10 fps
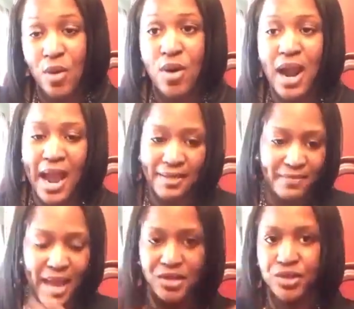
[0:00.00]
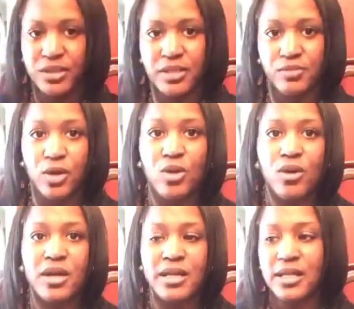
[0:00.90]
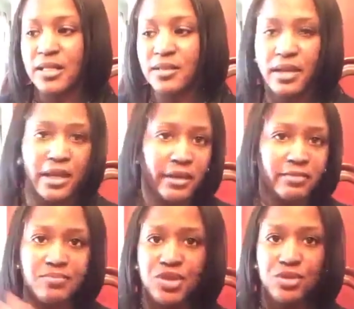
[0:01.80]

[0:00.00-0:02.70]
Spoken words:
or I've actually recorded it in a